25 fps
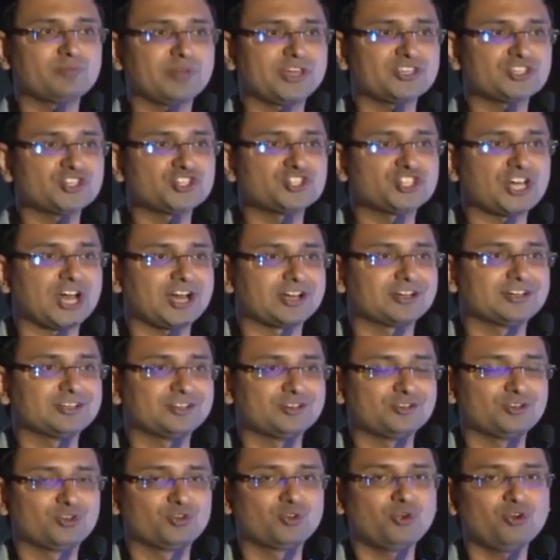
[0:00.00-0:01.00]
major
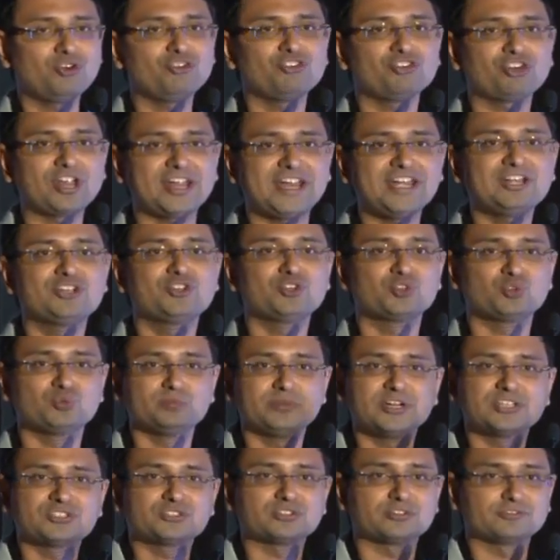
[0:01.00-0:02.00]
jargon. Don't write too
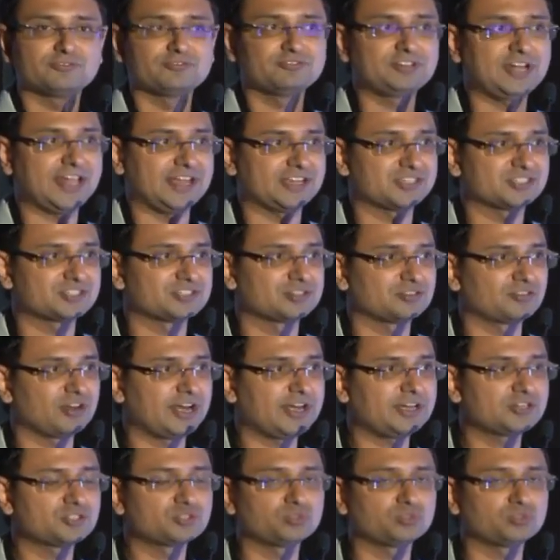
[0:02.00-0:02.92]
much of text, right?